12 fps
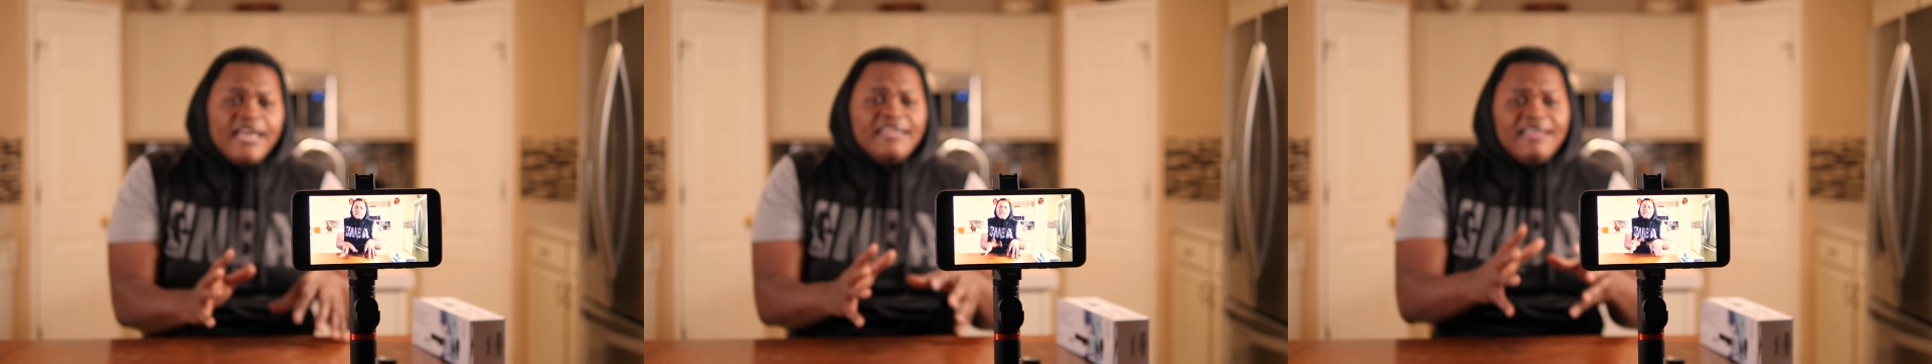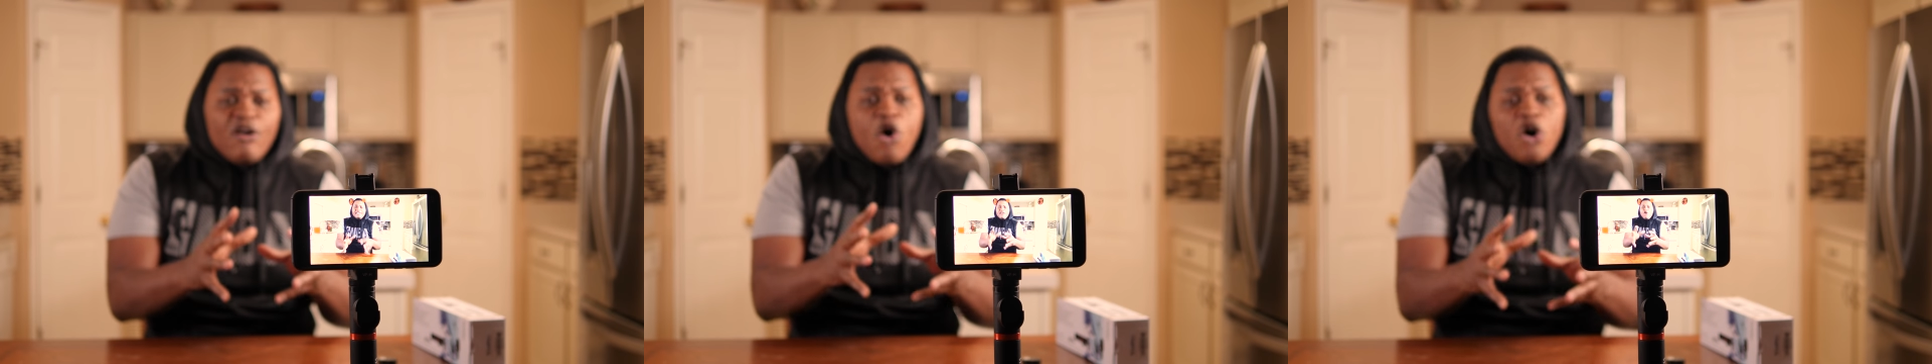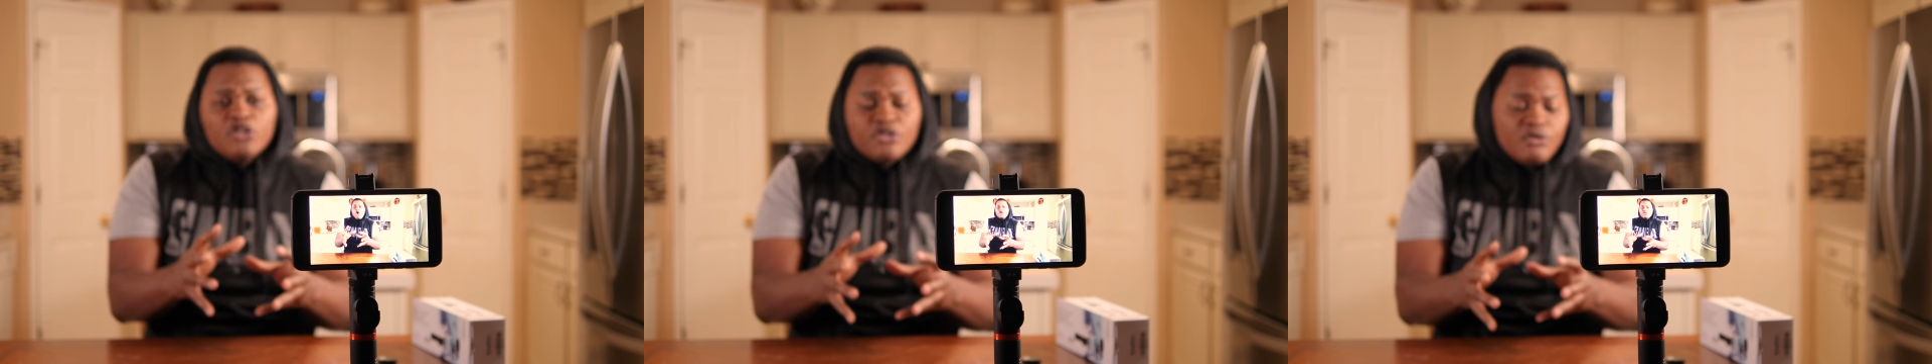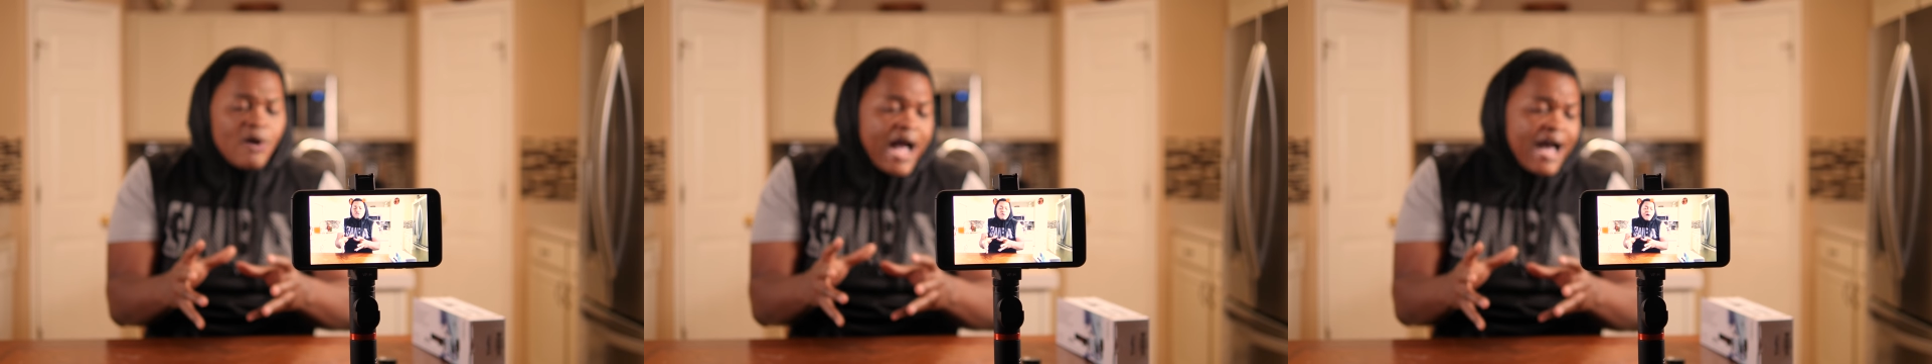And they
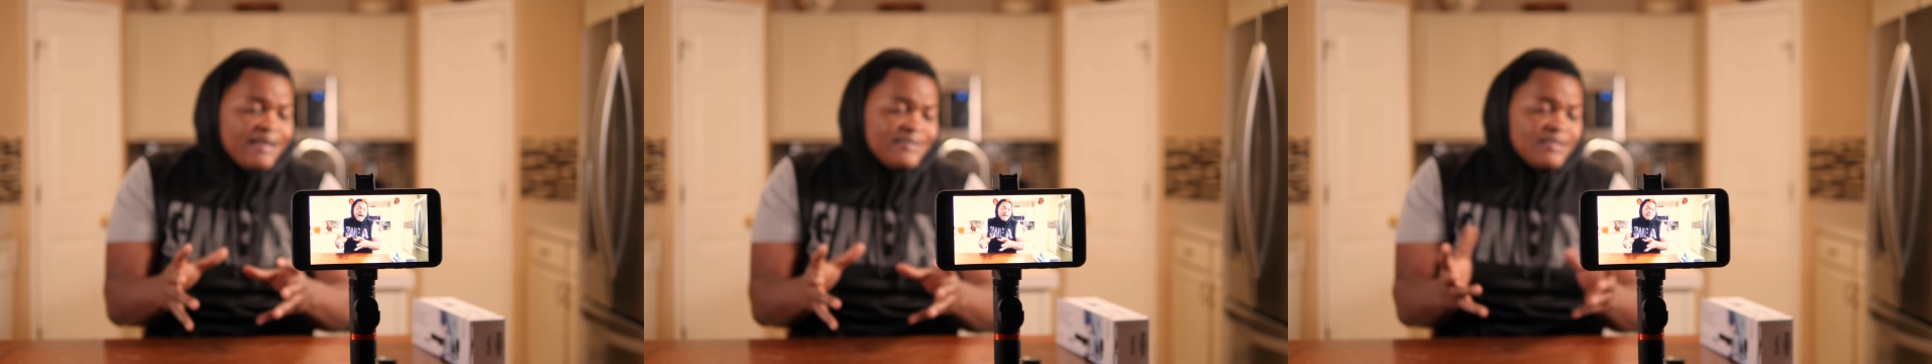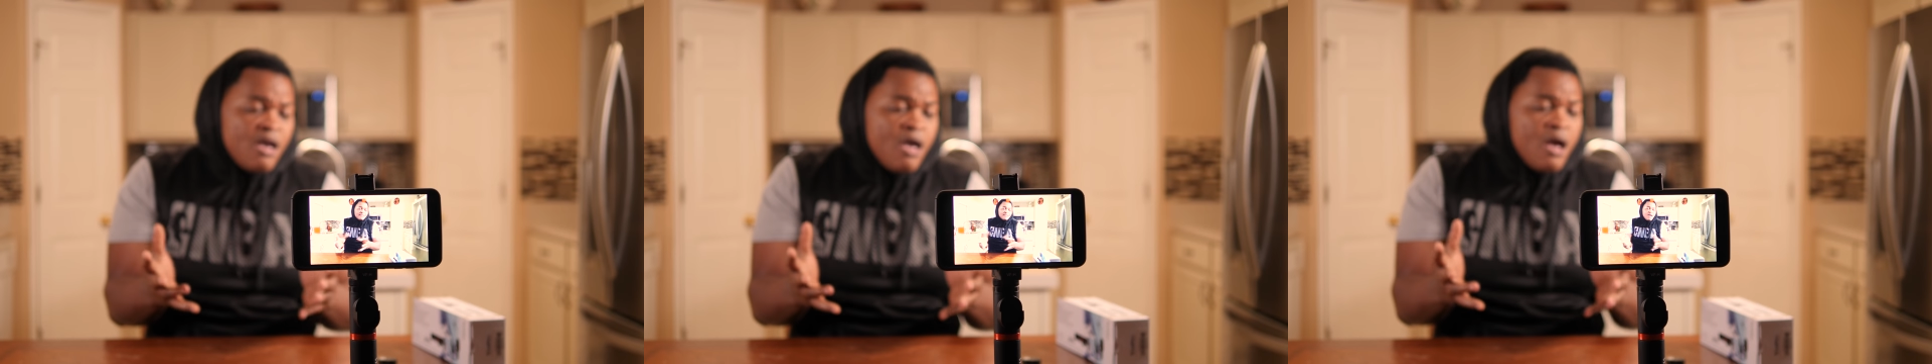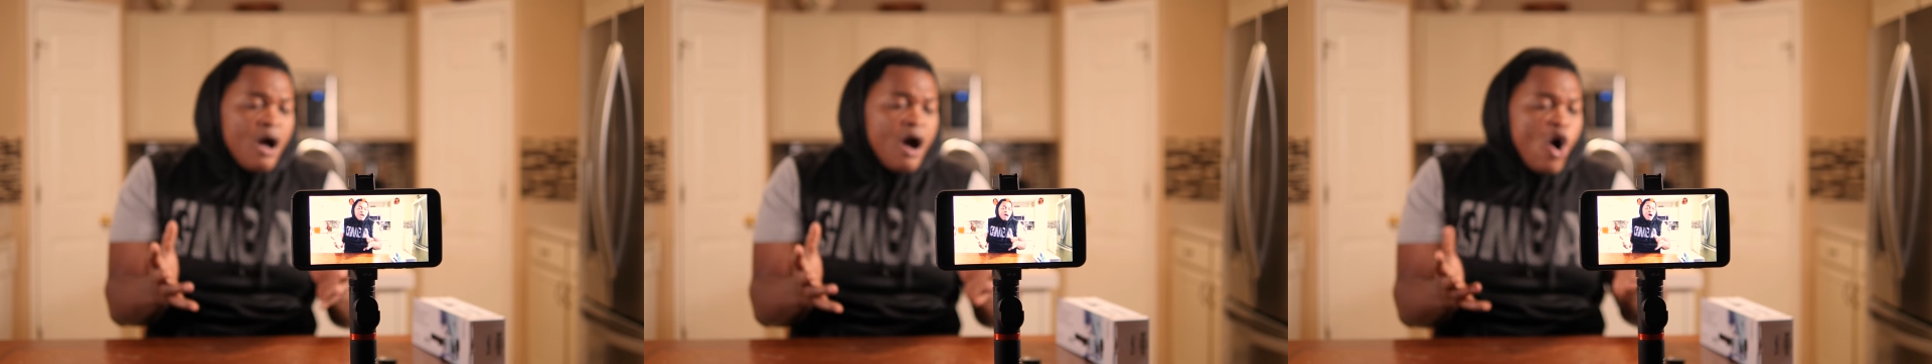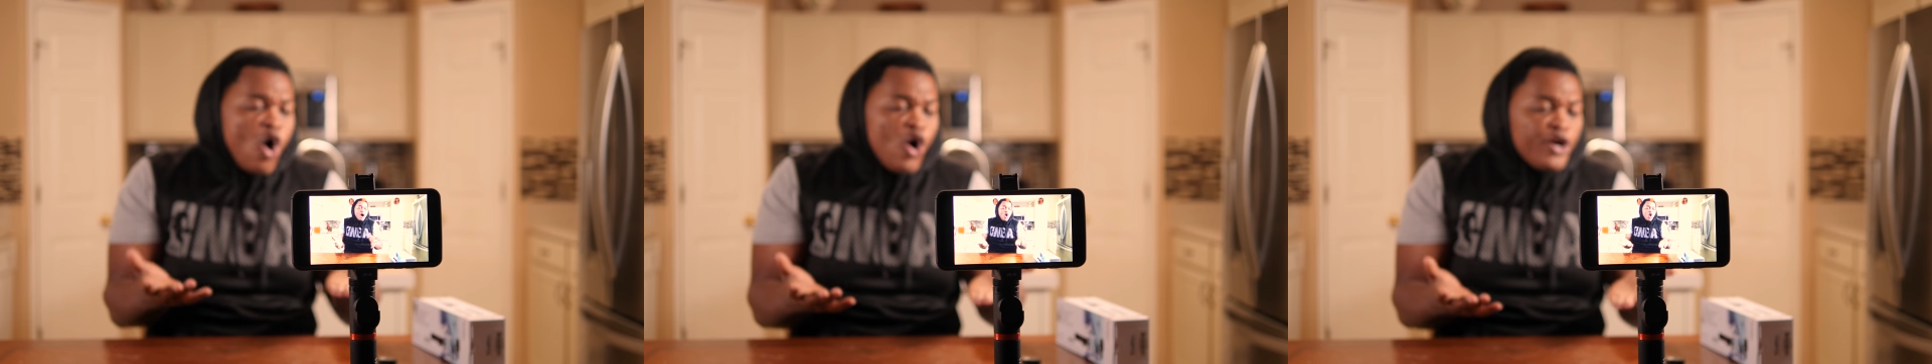also has
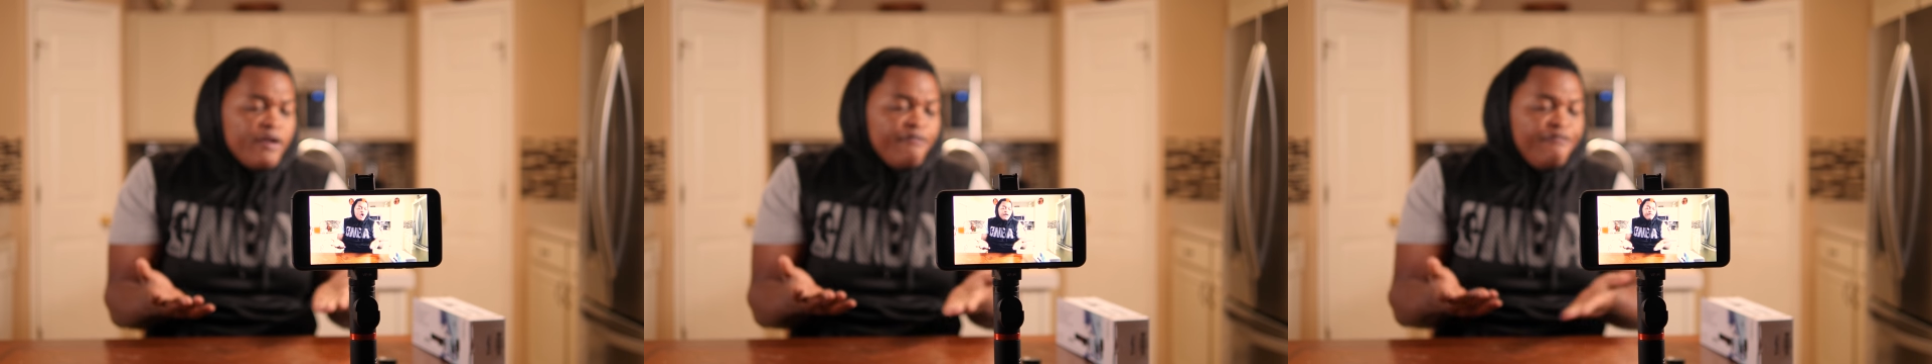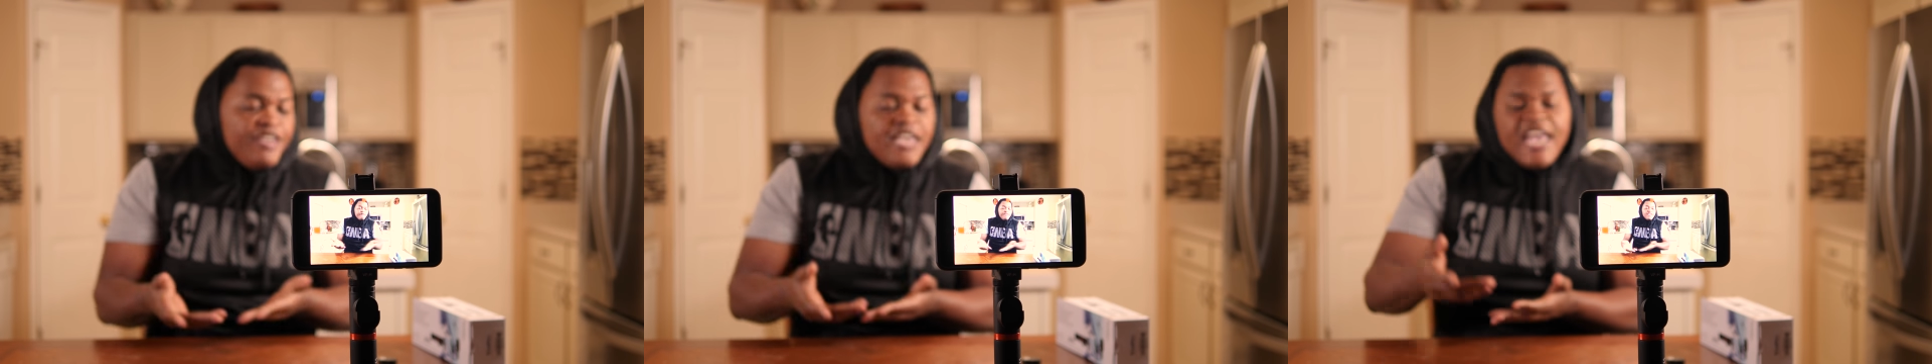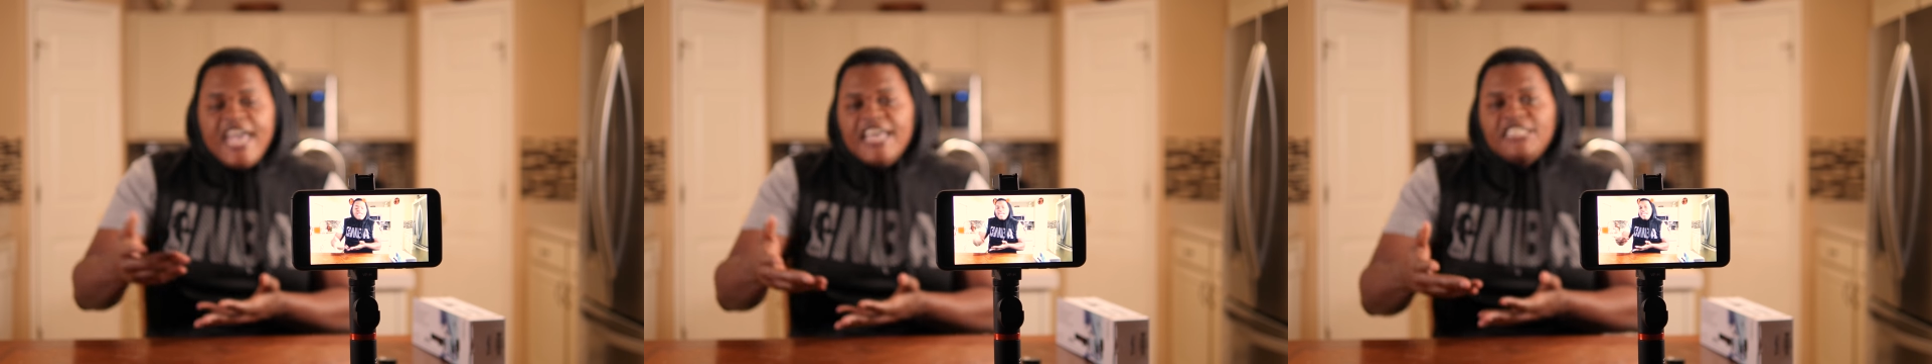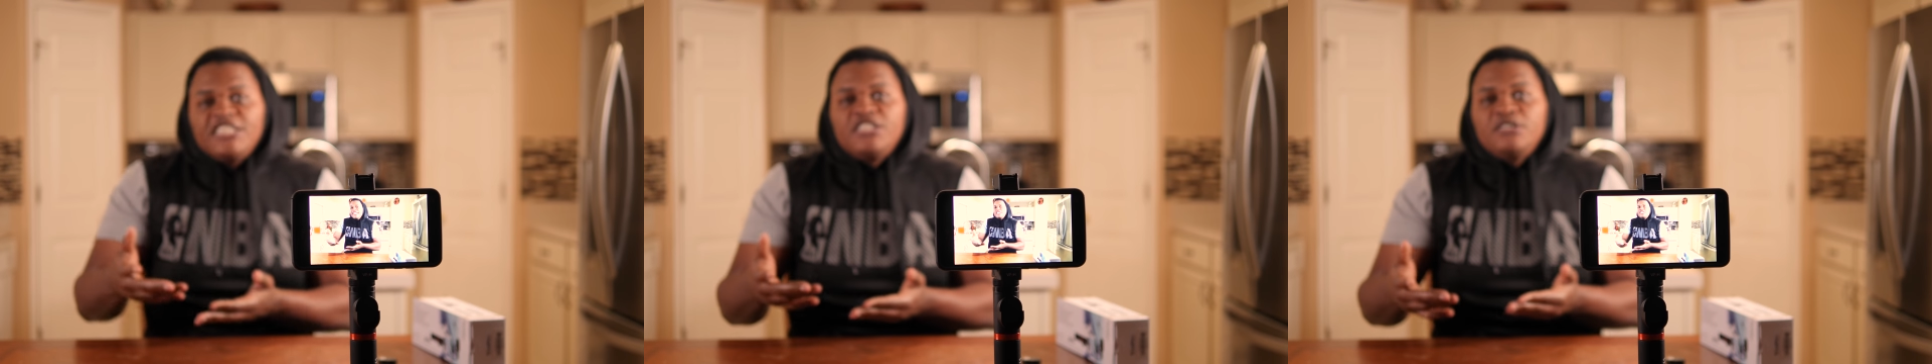uh, other
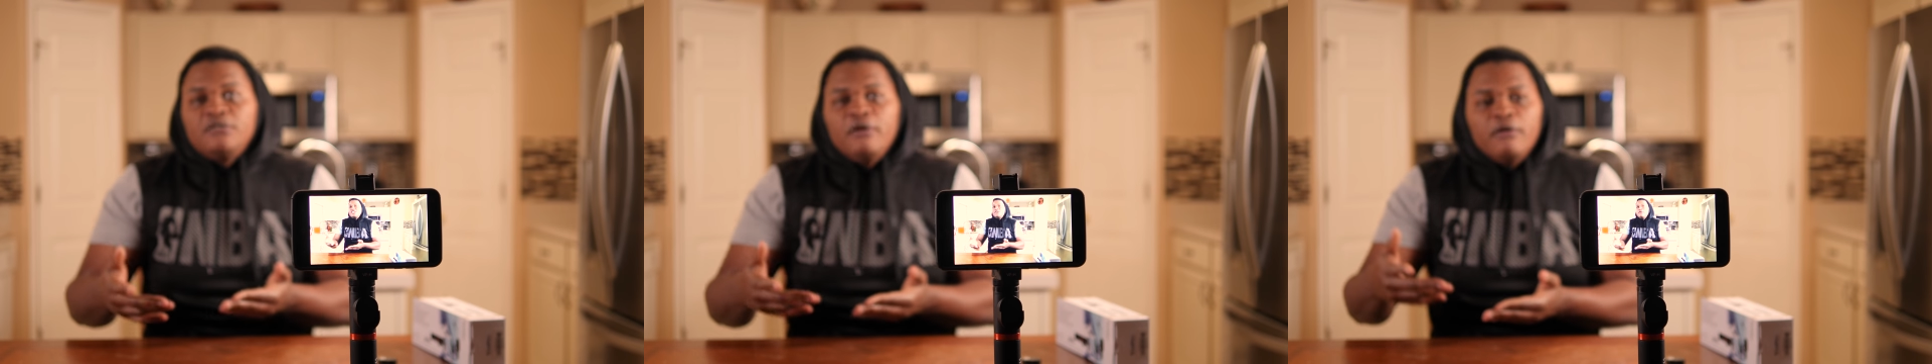VH